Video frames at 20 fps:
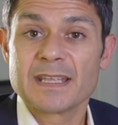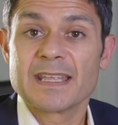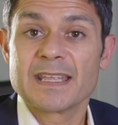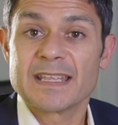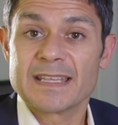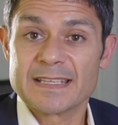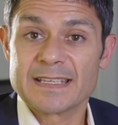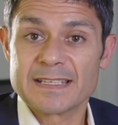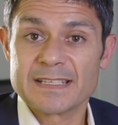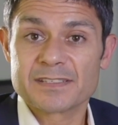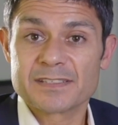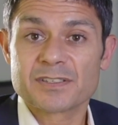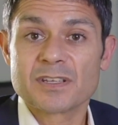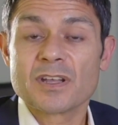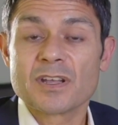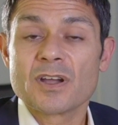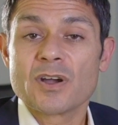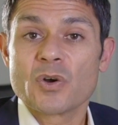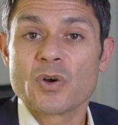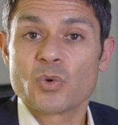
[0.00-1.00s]
is
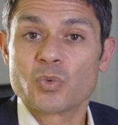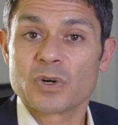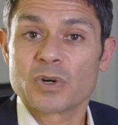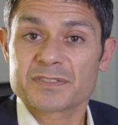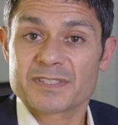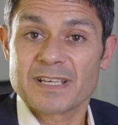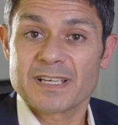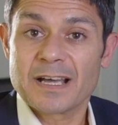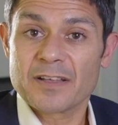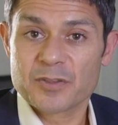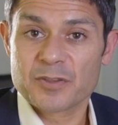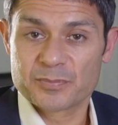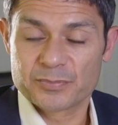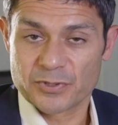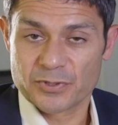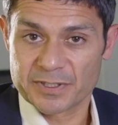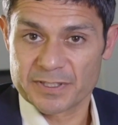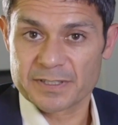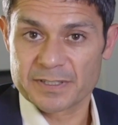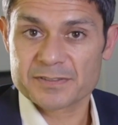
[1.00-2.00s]
what other
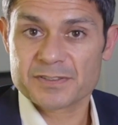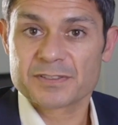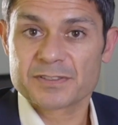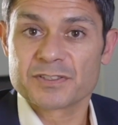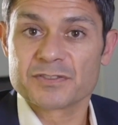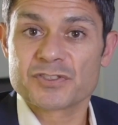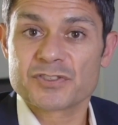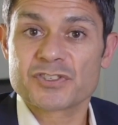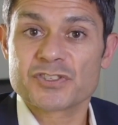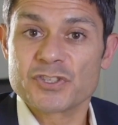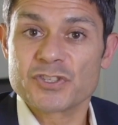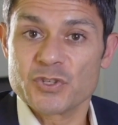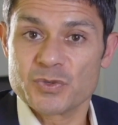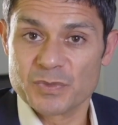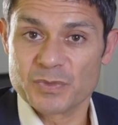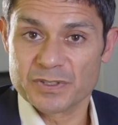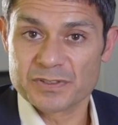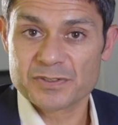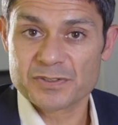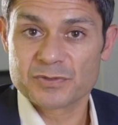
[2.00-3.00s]
products
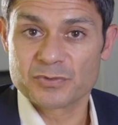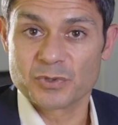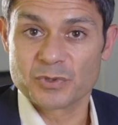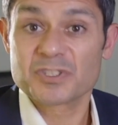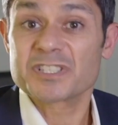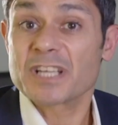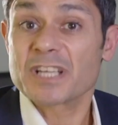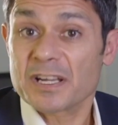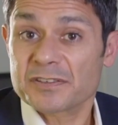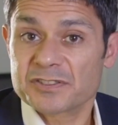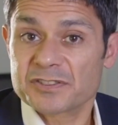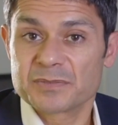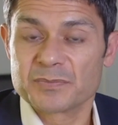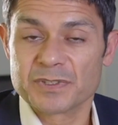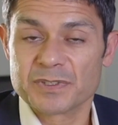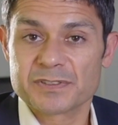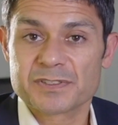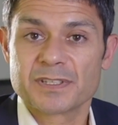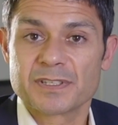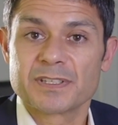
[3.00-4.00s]
consumers or
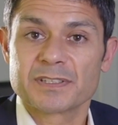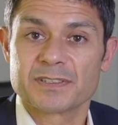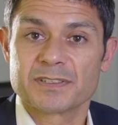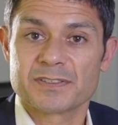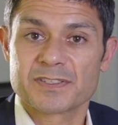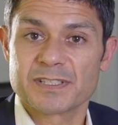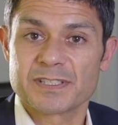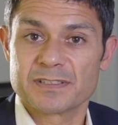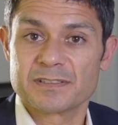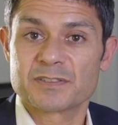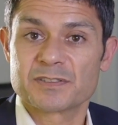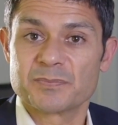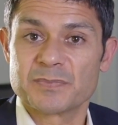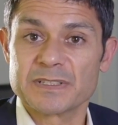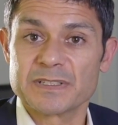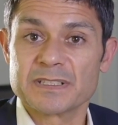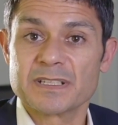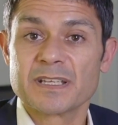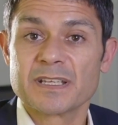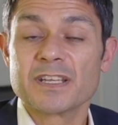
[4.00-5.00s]
customers consider to
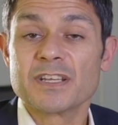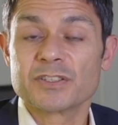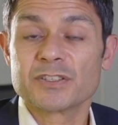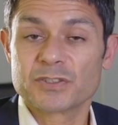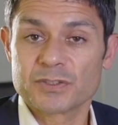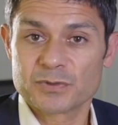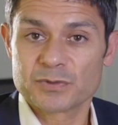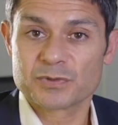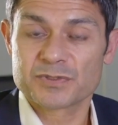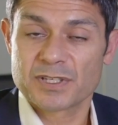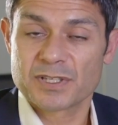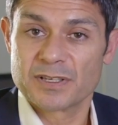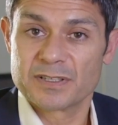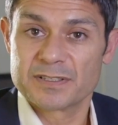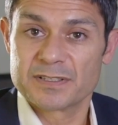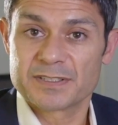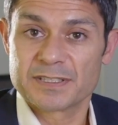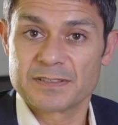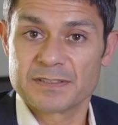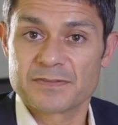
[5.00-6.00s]
be good
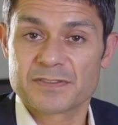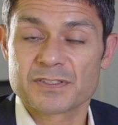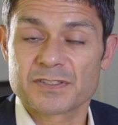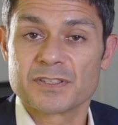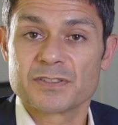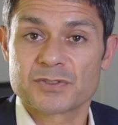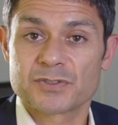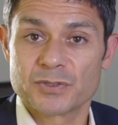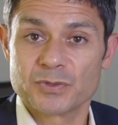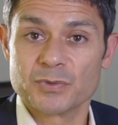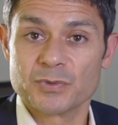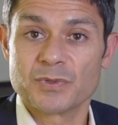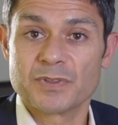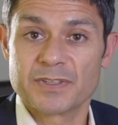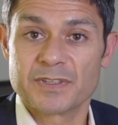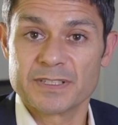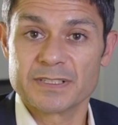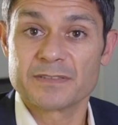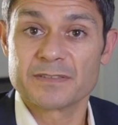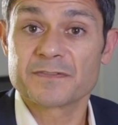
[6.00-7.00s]
alternatives to
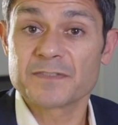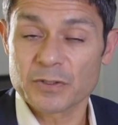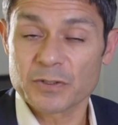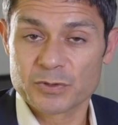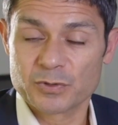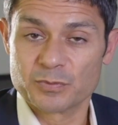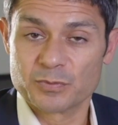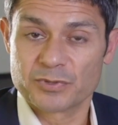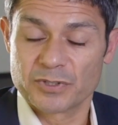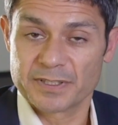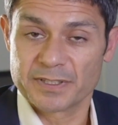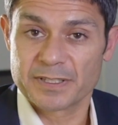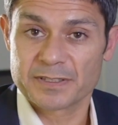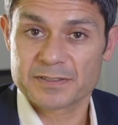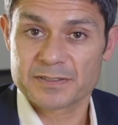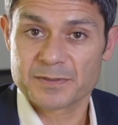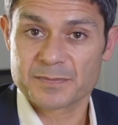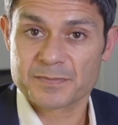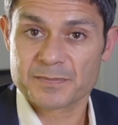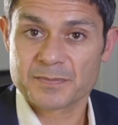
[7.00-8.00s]
the focal
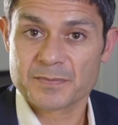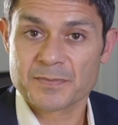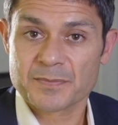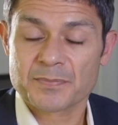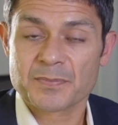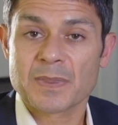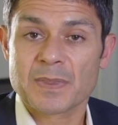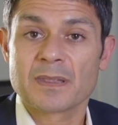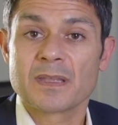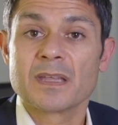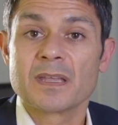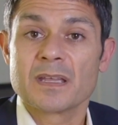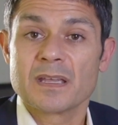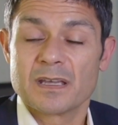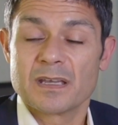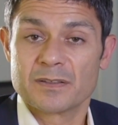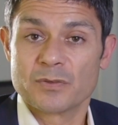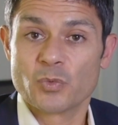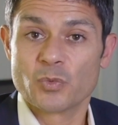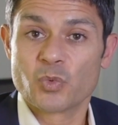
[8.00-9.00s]
product.
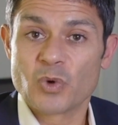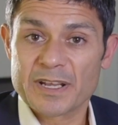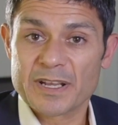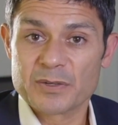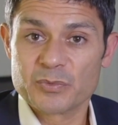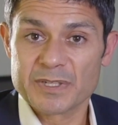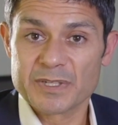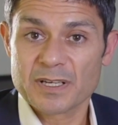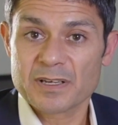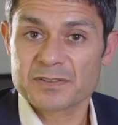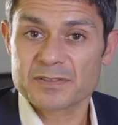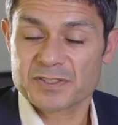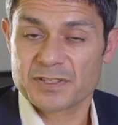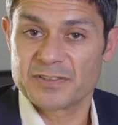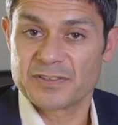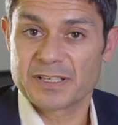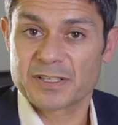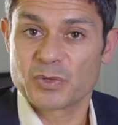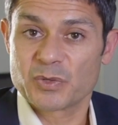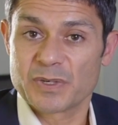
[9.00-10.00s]
And the way we answer
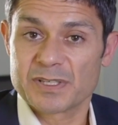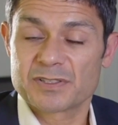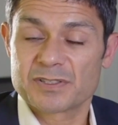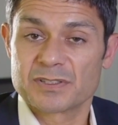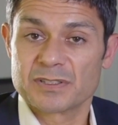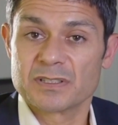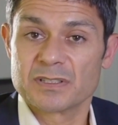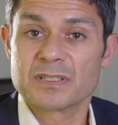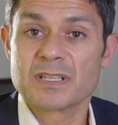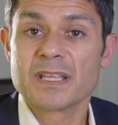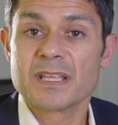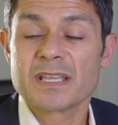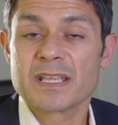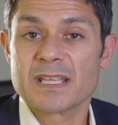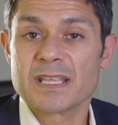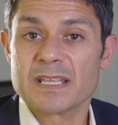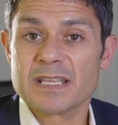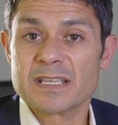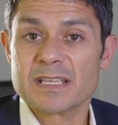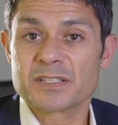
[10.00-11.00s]
that question
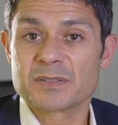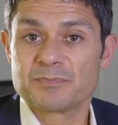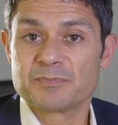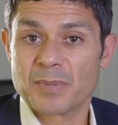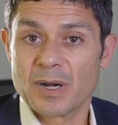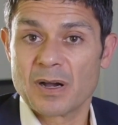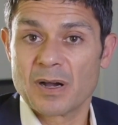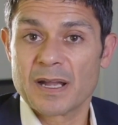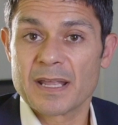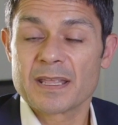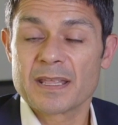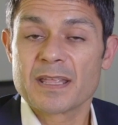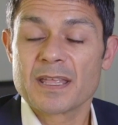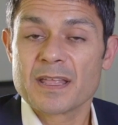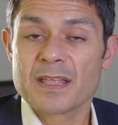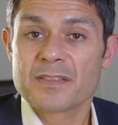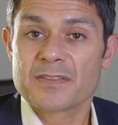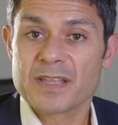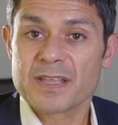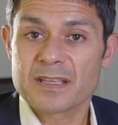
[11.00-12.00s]
is by
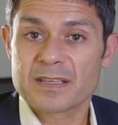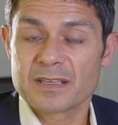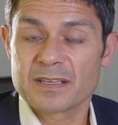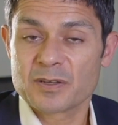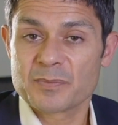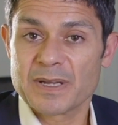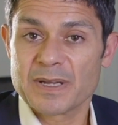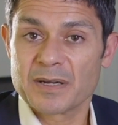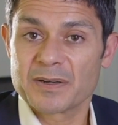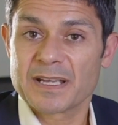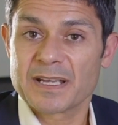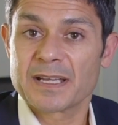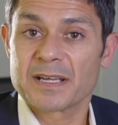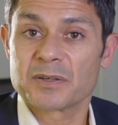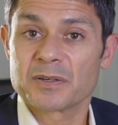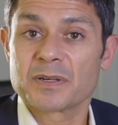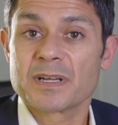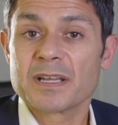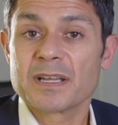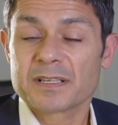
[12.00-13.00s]
thinking about
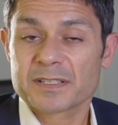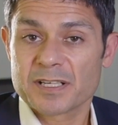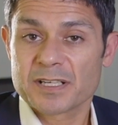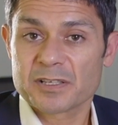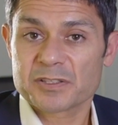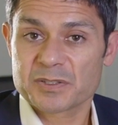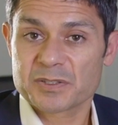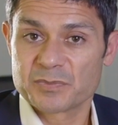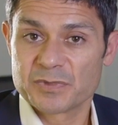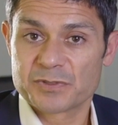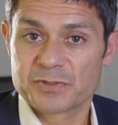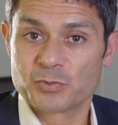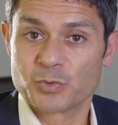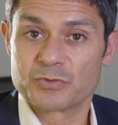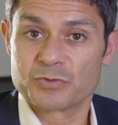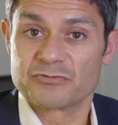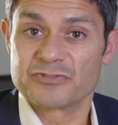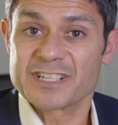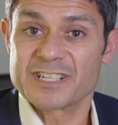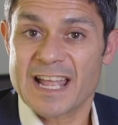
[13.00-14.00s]
how customers
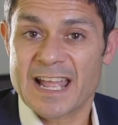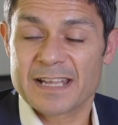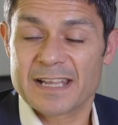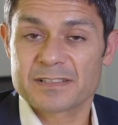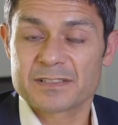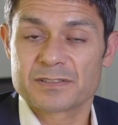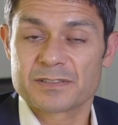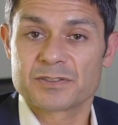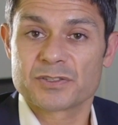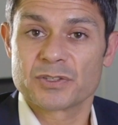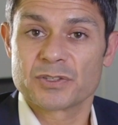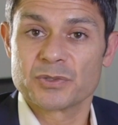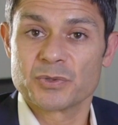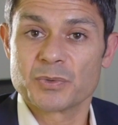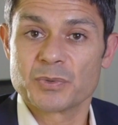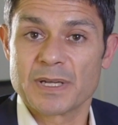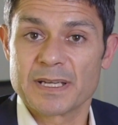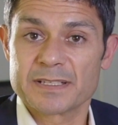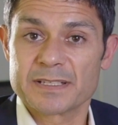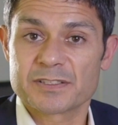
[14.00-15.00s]
would react to
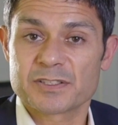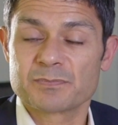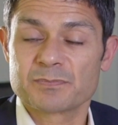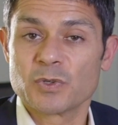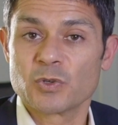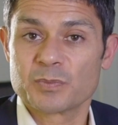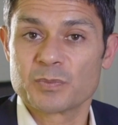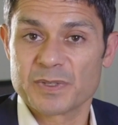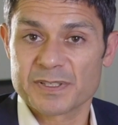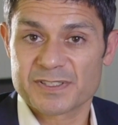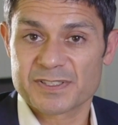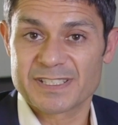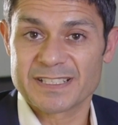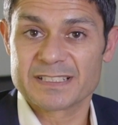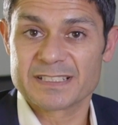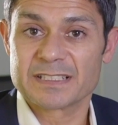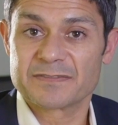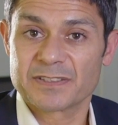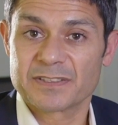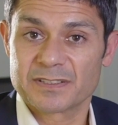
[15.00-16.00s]
a small but
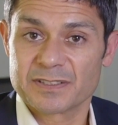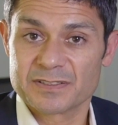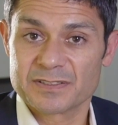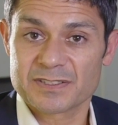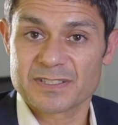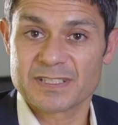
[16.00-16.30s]
significant